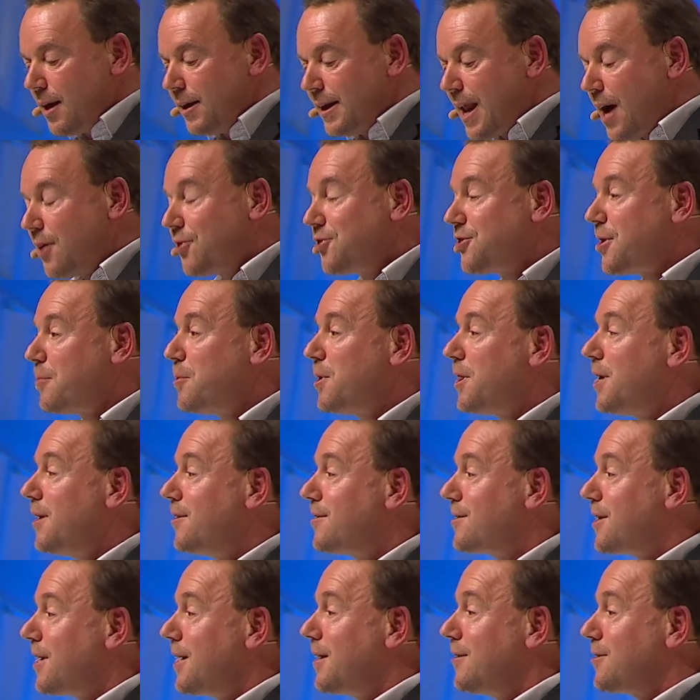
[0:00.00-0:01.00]
Now, some of
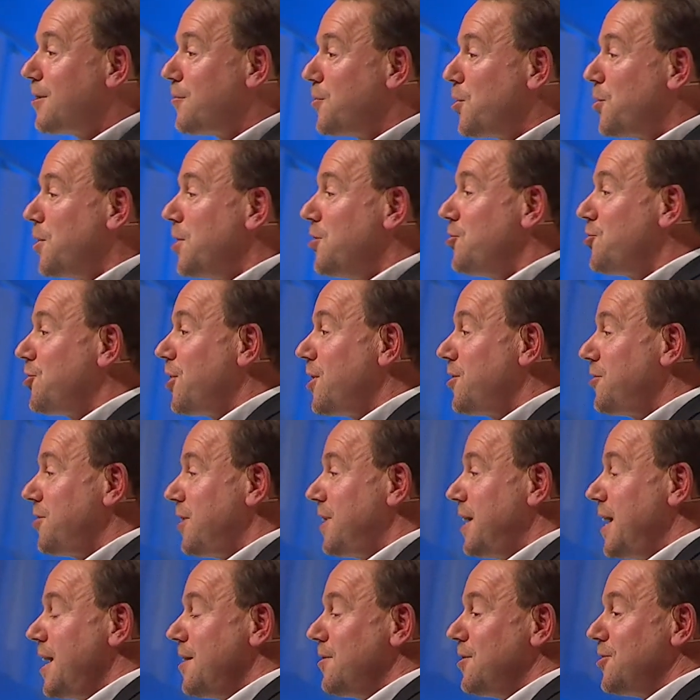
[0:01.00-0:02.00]
these things, if you're
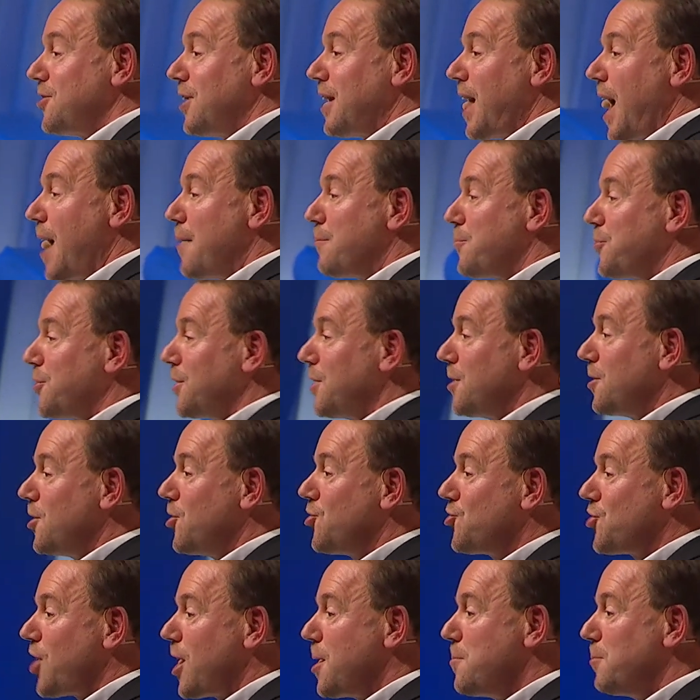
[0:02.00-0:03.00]
interested, here is an absolutely
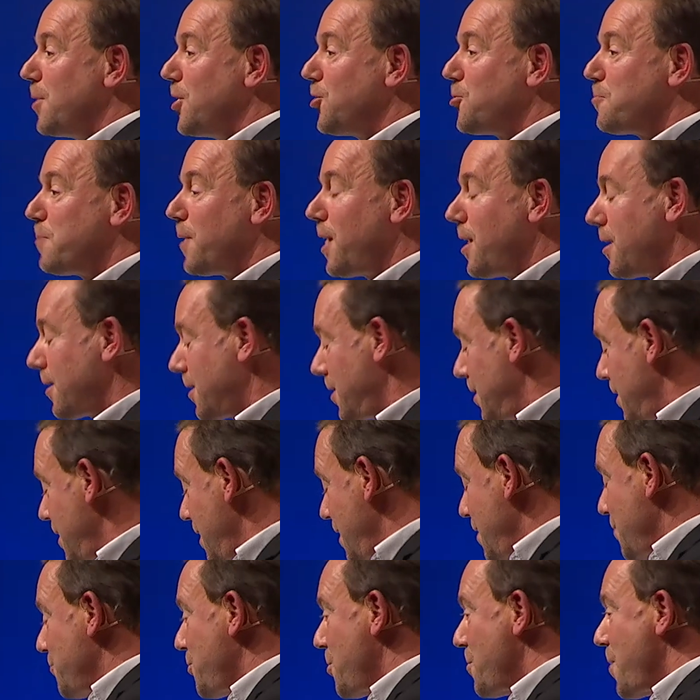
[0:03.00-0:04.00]
shameless plug
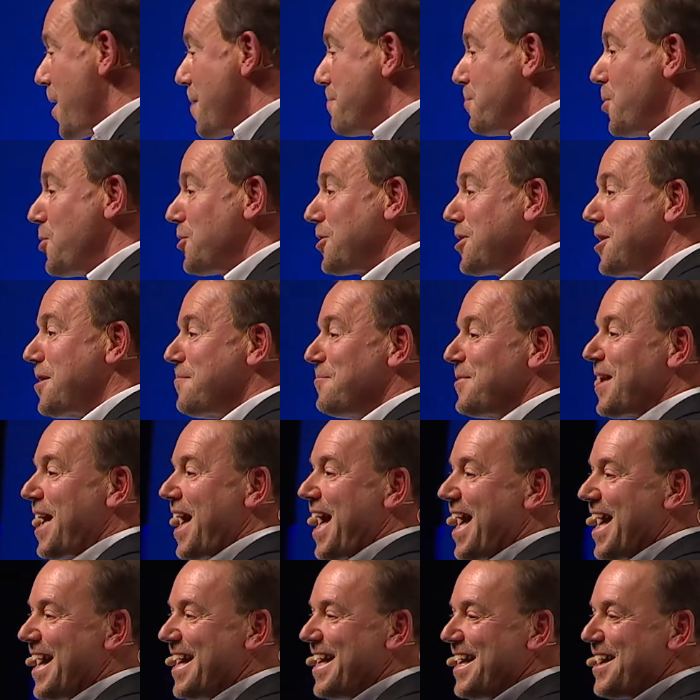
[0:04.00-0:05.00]
for my book,
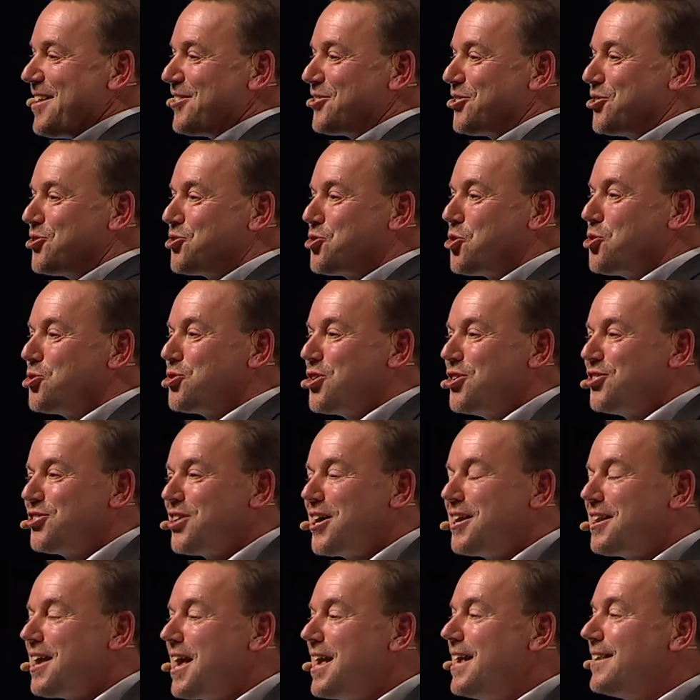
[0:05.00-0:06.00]
which, as Georgie
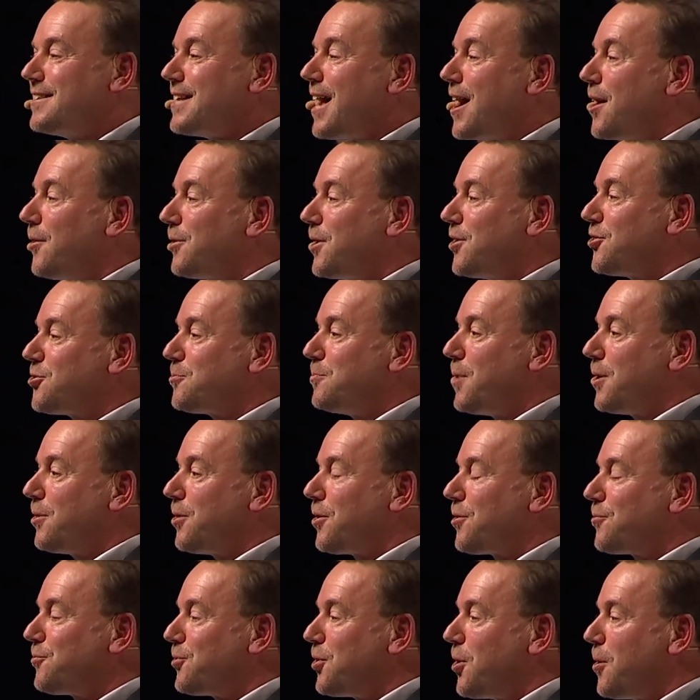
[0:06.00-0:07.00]
said, is out this
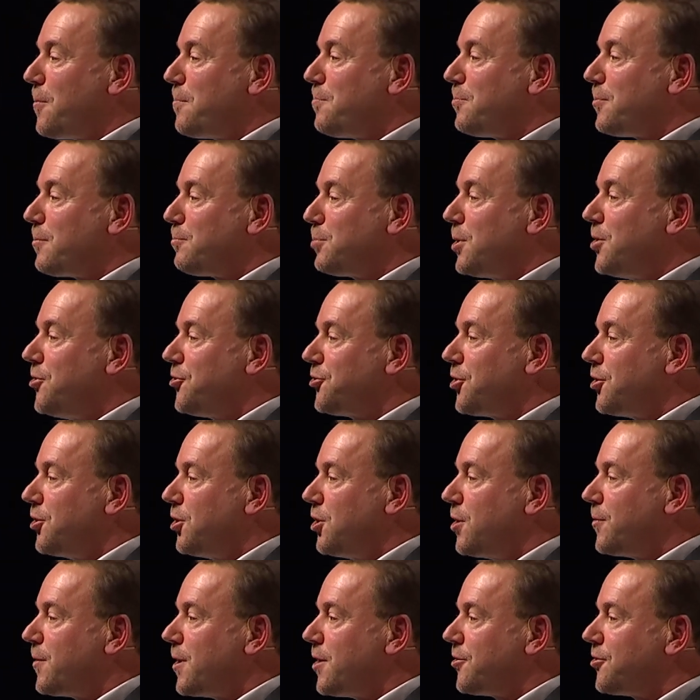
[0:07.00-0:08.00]
month from Princeton
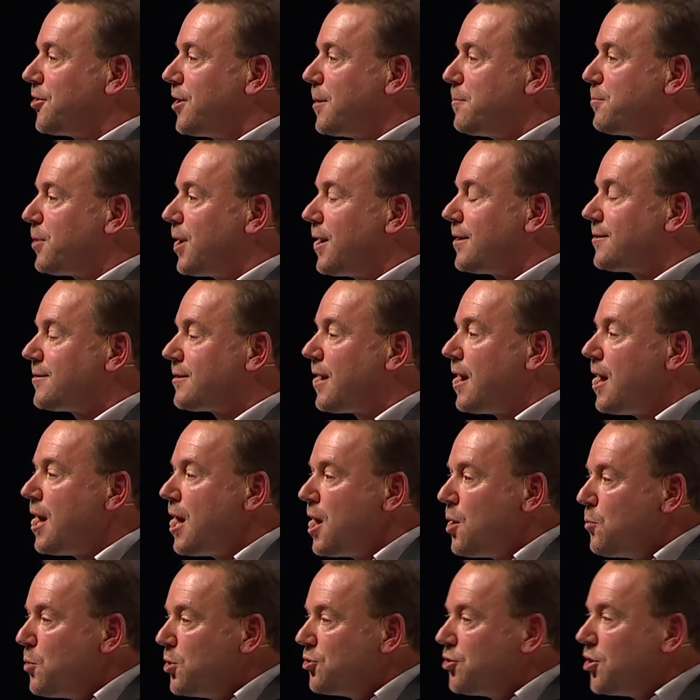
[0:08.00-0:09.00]
University Press,
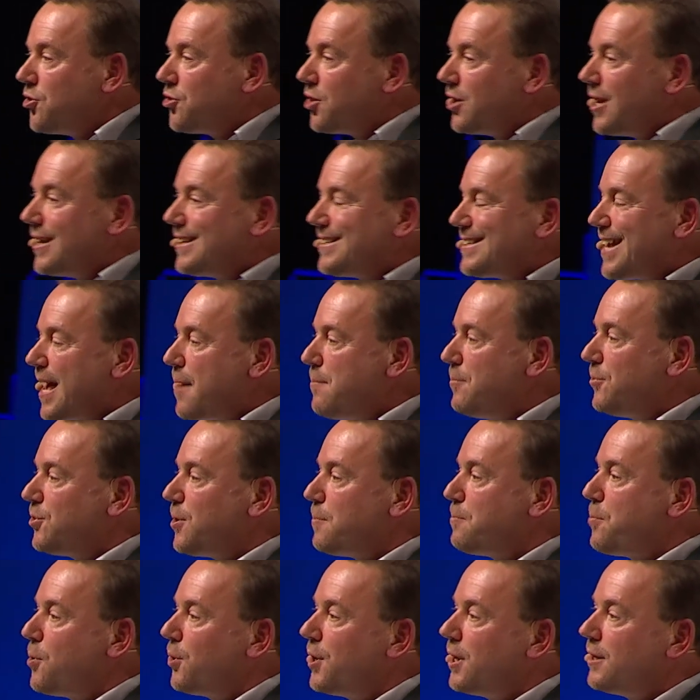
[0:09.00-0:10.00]
which is an attempt
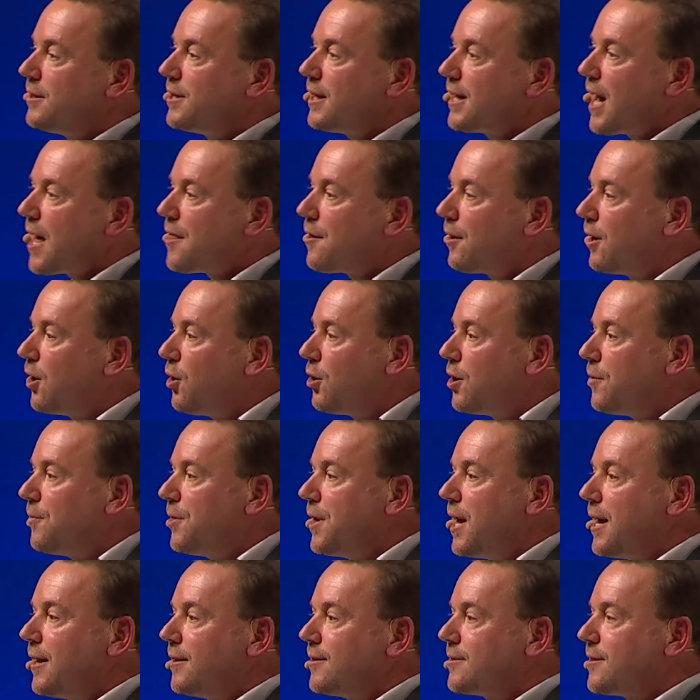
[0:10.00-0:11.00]
at putting together a lot of
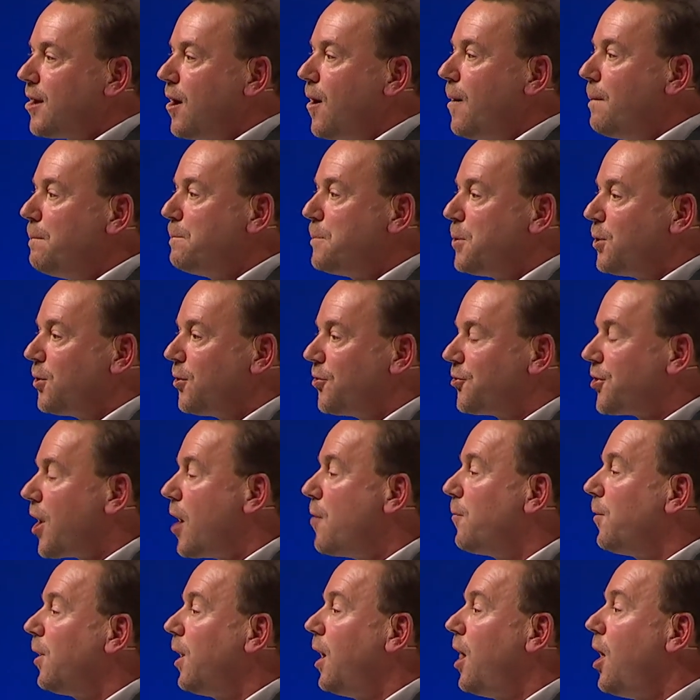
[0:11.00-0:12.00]
the examples
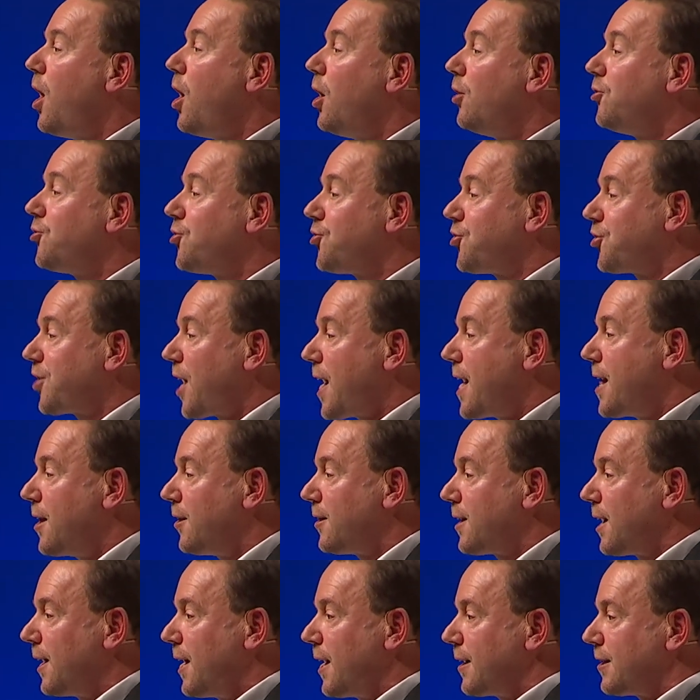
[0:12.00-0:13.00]
of
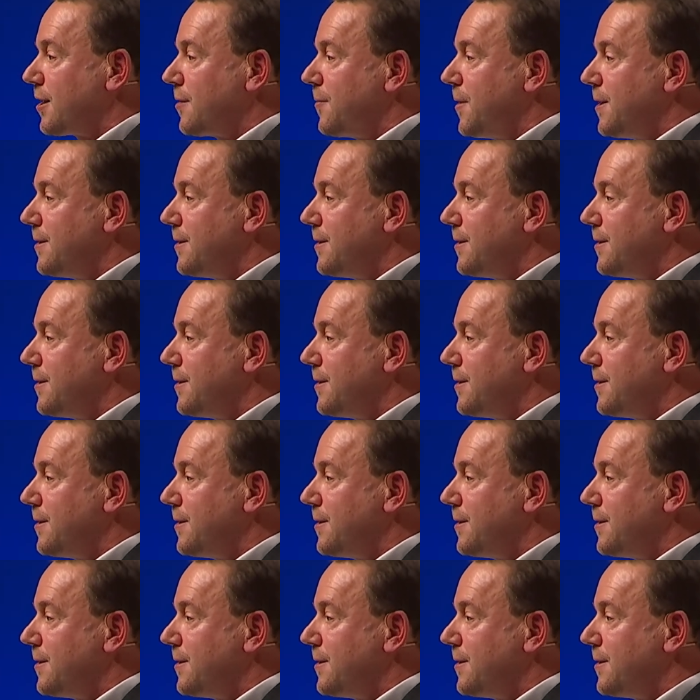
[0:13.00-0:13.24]
large-scale collective